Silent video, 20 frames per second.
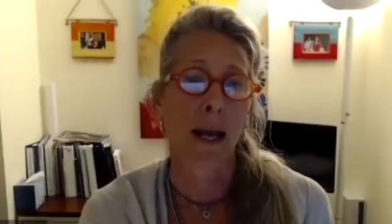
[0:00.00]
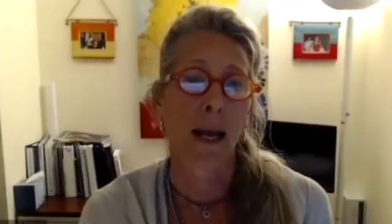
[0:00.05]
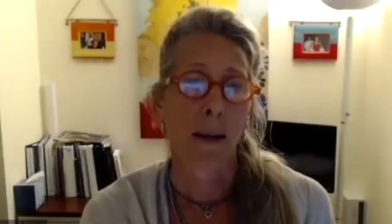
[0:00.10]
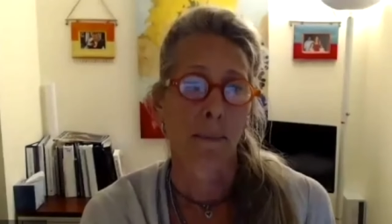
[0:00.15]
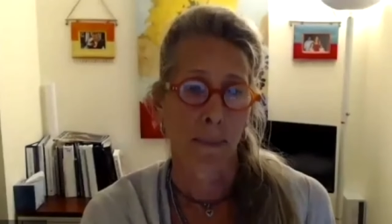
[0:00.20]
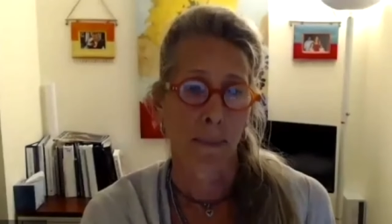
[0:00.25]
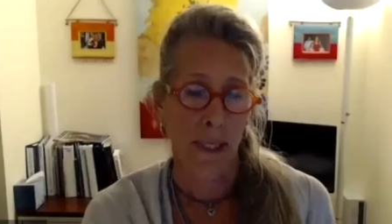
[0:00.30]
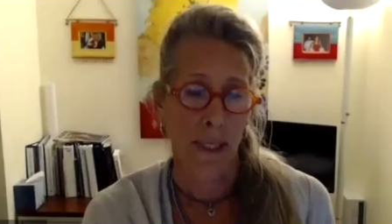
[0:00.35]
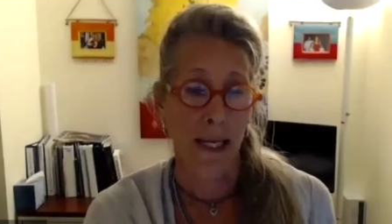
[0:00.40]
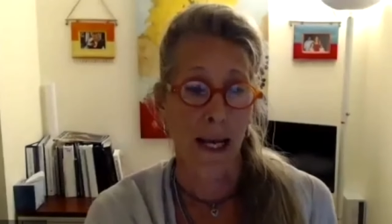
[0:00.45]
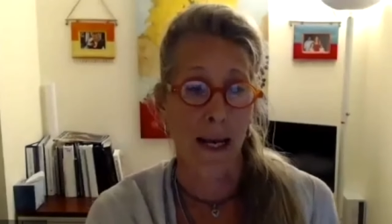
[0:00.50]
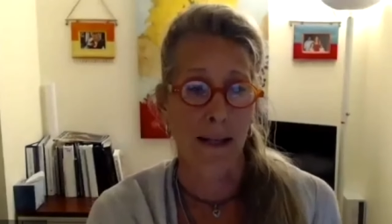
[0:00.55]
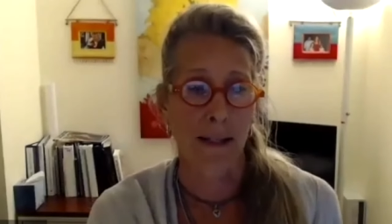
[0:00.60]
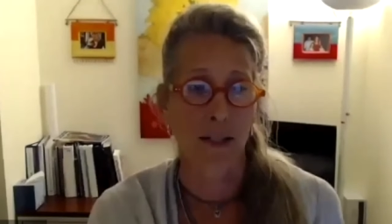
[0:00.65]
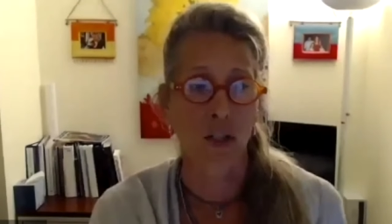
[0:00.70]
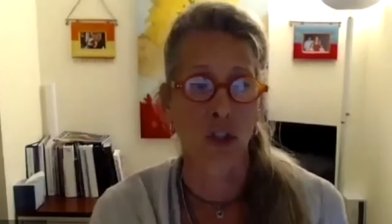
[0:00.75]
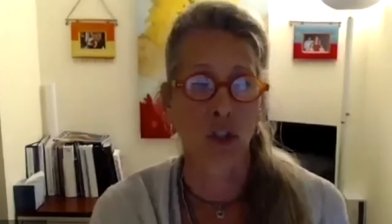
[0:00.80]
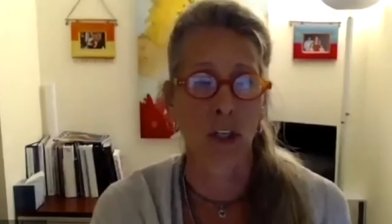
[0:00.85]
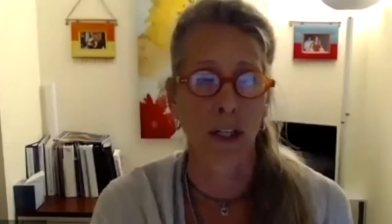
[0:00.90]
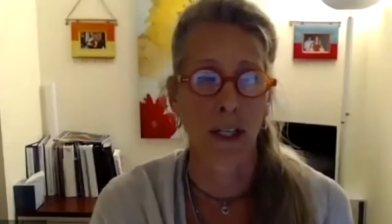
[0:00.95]
but
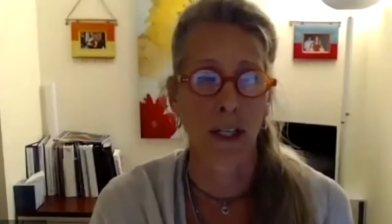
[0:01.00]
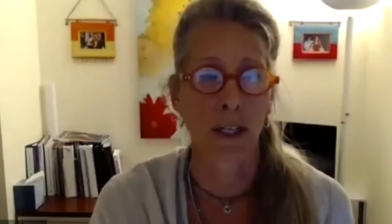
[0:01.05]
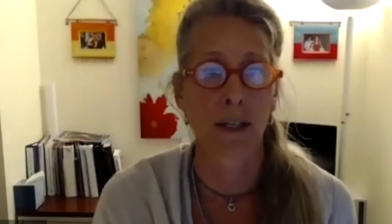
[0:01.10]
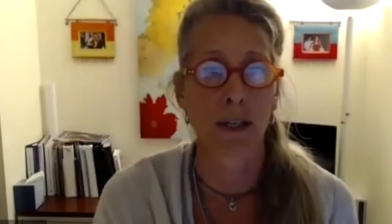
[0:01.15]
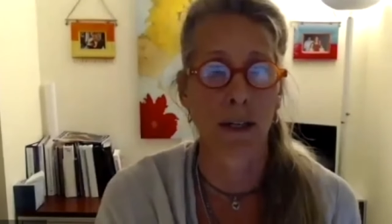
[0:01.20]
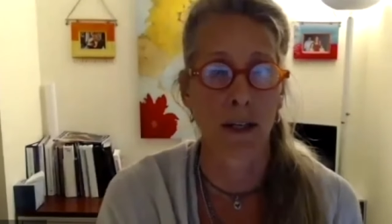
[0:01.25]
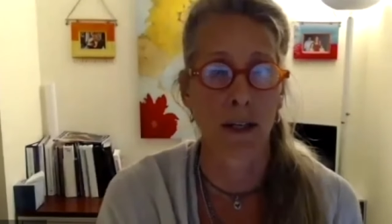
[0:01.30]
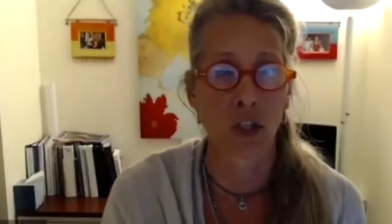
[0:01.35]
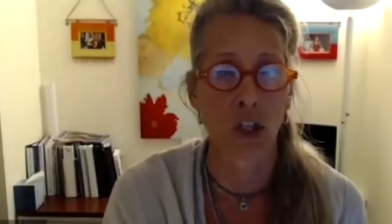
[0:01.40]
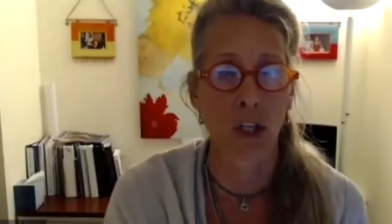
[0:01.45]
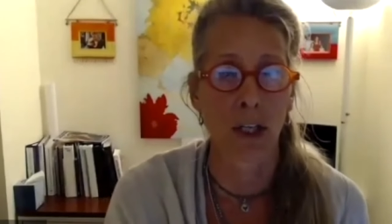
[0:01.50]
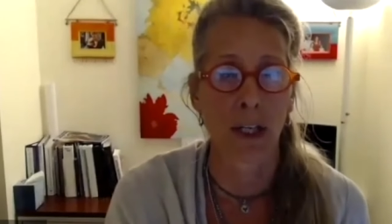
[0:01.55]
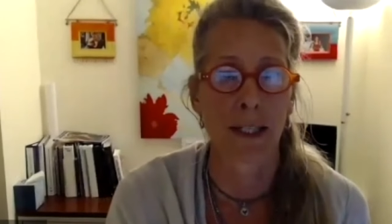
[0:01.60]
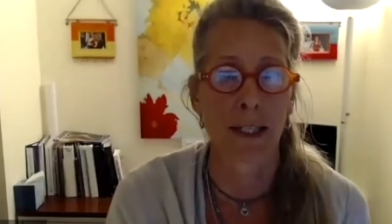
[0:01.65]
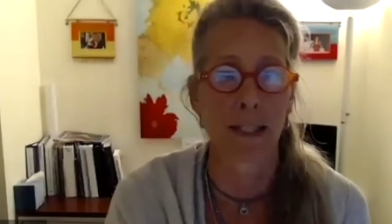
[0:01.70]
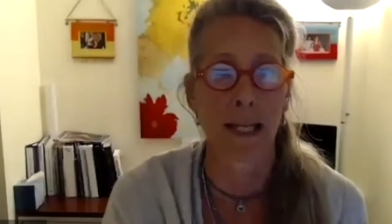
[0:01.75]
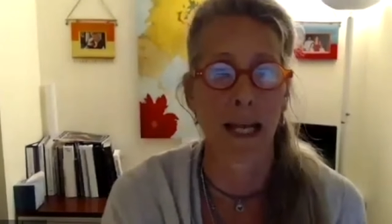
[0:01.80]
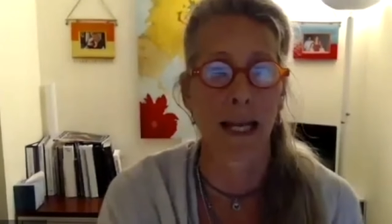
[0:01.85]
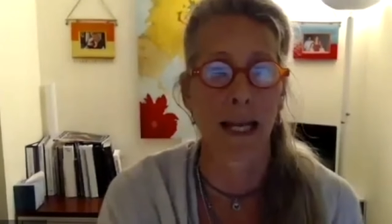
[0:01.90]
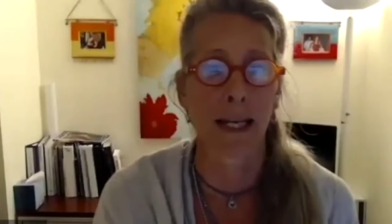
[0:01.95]
yes, she can
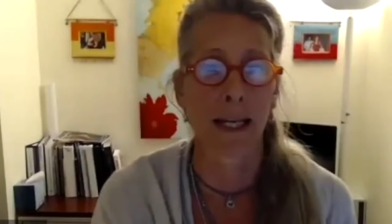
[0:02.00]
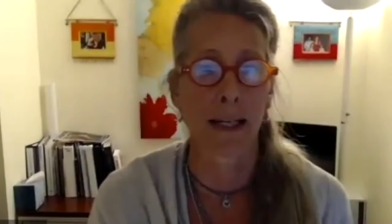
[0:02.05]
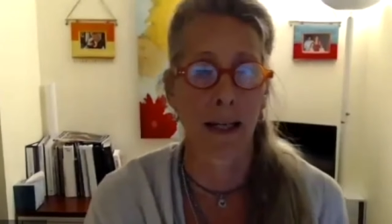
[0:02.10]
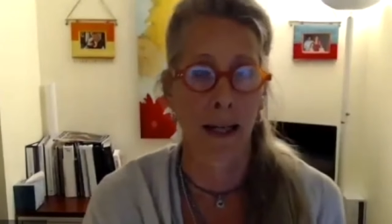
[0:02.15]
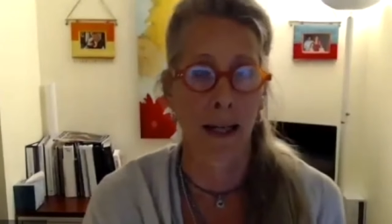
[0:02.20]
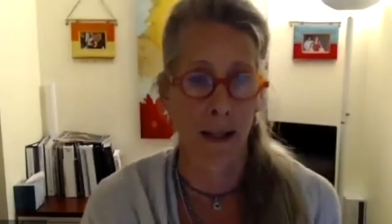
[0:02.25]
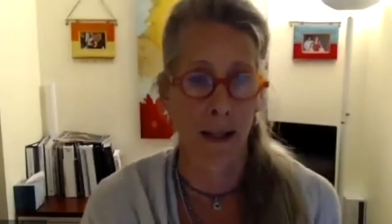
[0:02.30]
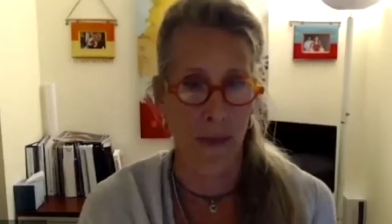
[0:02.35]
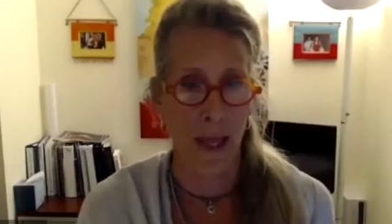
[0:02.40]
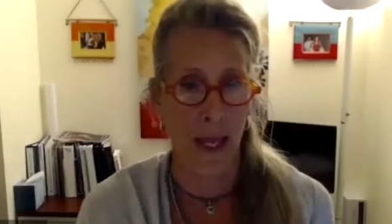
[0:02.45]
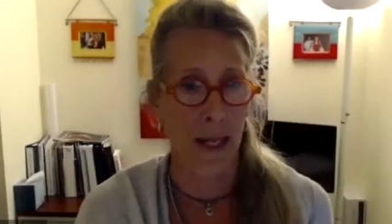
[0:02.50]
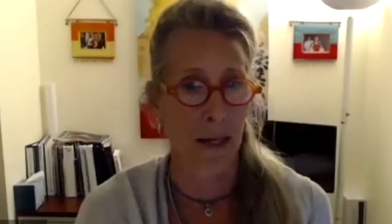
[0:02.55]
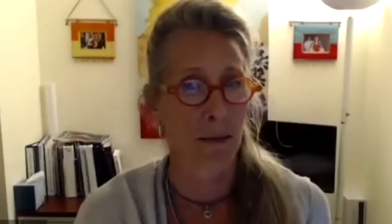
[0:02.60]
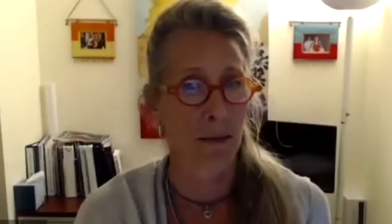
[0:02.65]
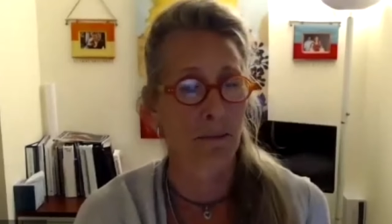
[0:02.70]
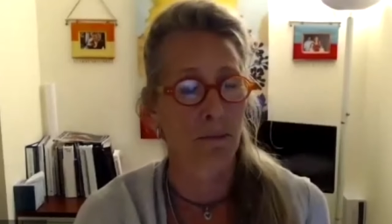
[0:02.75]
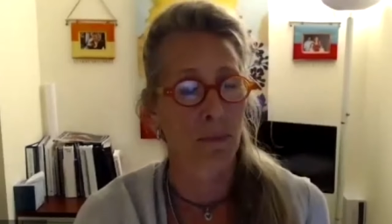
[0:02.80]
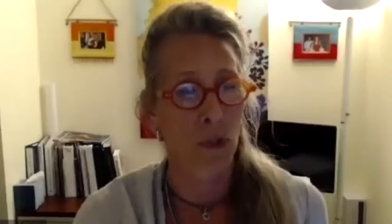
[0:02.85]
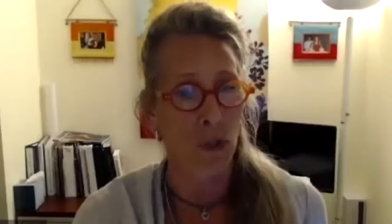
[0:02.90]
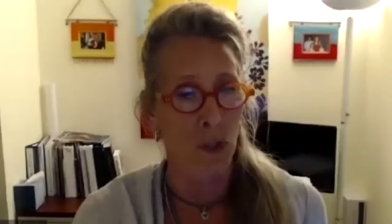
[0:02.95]
take it and
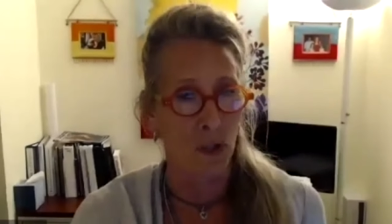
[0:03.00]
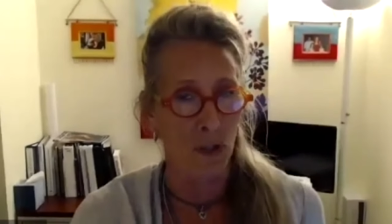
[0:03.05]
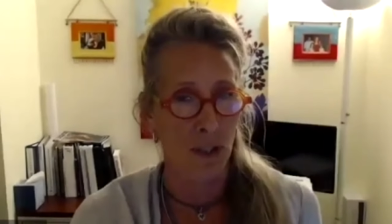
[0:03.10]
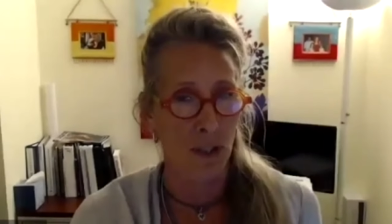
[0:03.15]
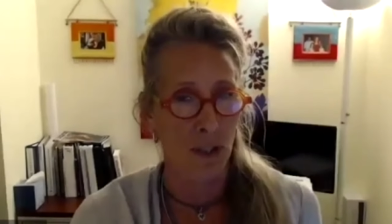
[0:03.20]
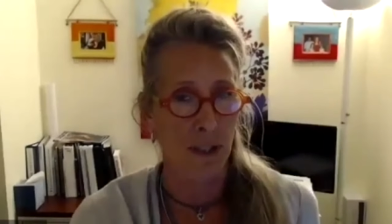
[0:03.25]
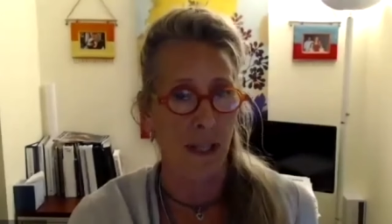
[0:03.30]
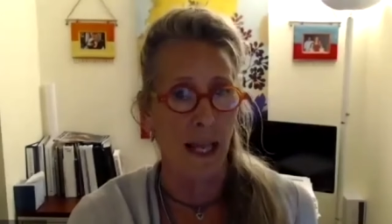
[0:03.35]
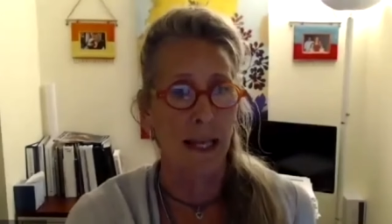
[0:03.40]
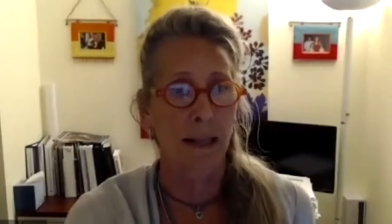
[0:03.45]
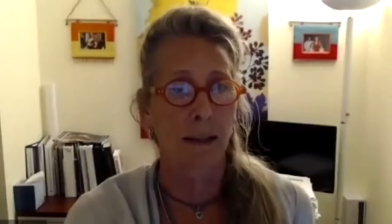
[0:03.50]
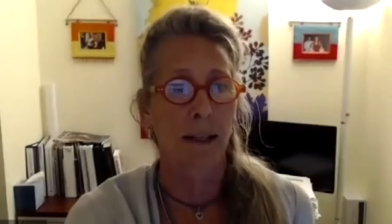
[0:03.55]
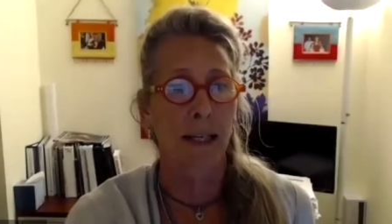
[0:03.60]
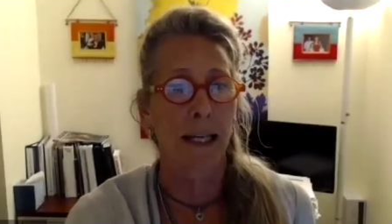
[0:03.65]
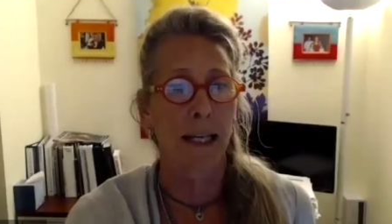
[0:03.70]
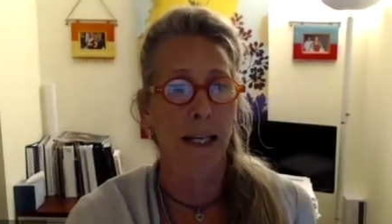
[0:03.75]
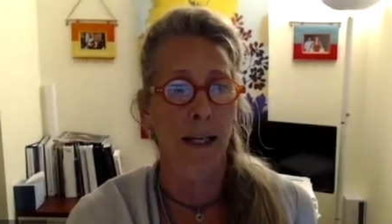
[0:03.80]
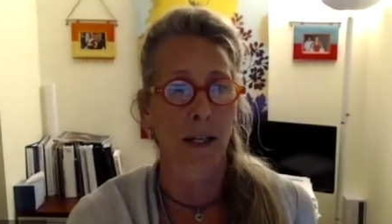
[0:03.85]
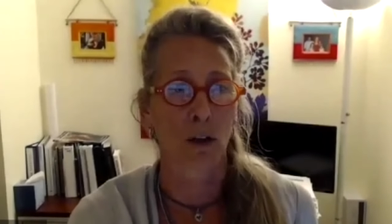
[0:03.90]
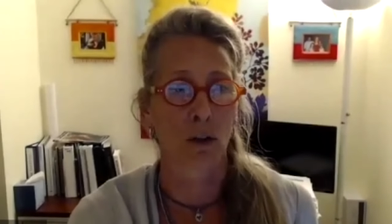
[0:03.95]
then just
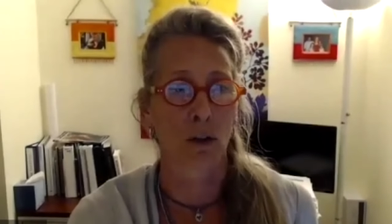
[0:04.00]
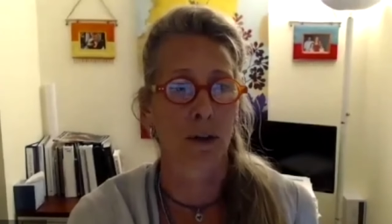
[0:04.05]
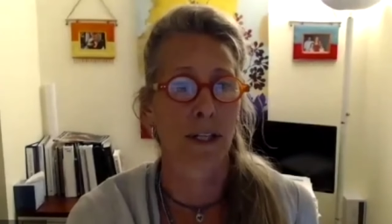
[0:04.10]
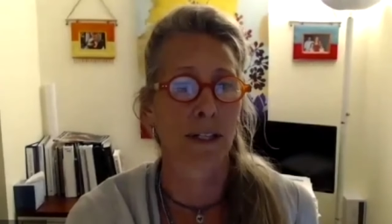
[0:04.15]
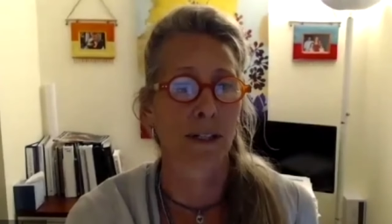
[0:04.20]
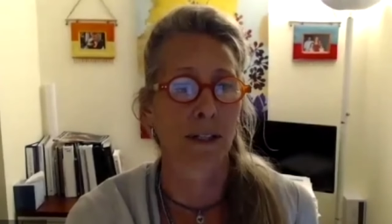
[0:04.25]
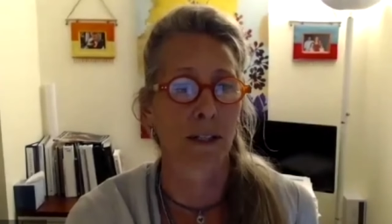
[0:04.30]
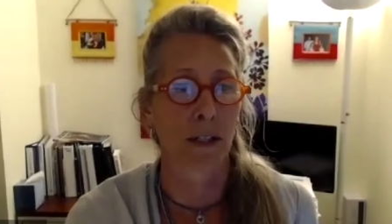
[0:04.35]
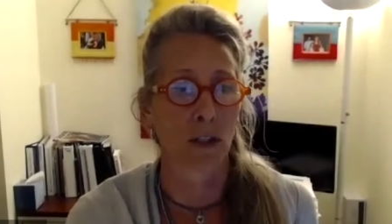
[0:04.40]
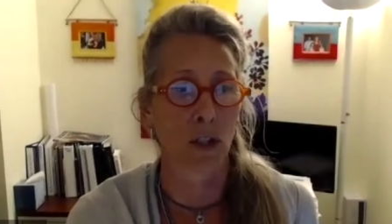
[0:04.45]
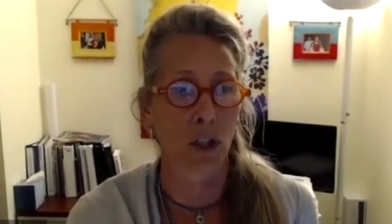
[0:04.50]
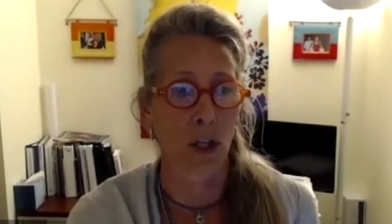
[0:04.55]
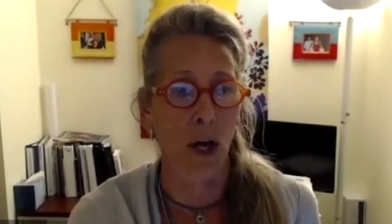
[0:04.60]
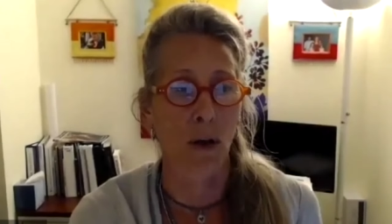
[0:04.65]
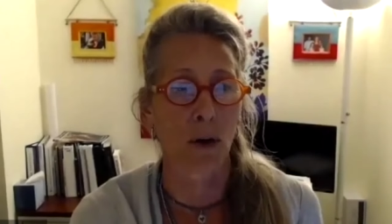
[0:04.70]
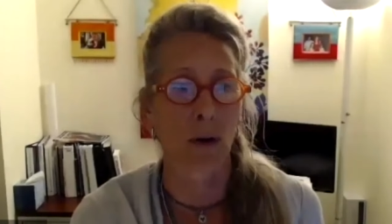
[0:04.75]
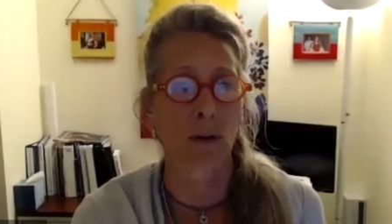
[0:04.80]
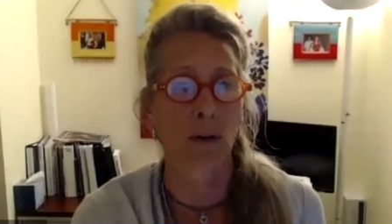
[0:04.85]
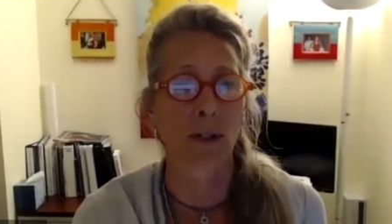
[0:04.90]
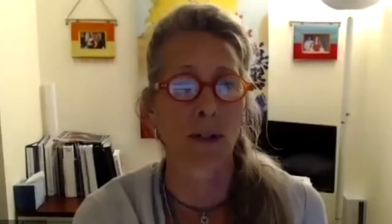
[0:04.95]
slightly increase the
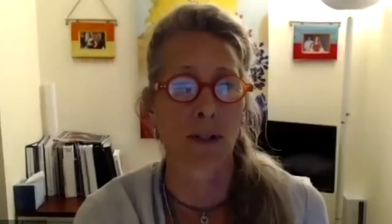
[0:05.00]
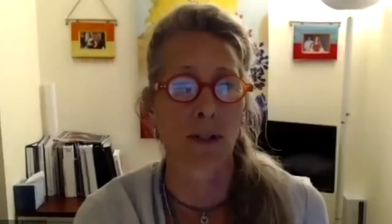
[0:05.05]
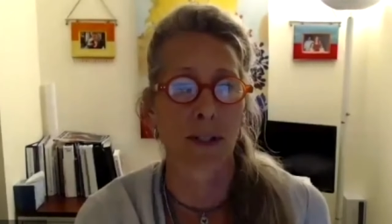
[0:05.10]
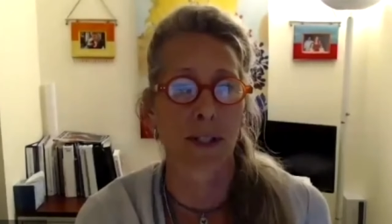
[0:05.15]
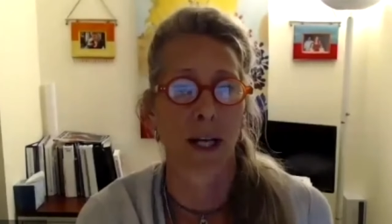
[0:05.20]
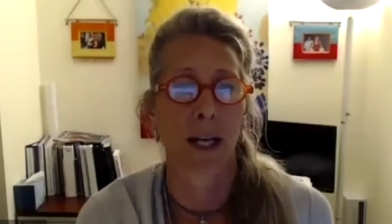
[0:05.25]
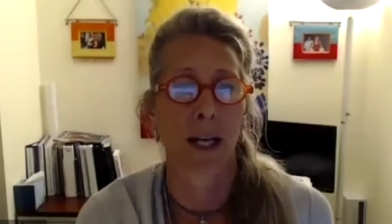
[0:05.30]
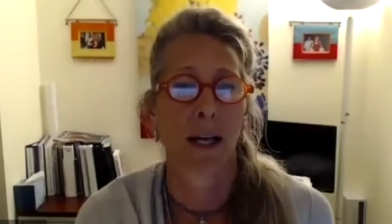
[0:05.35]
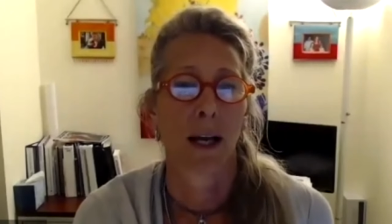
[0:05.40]
dose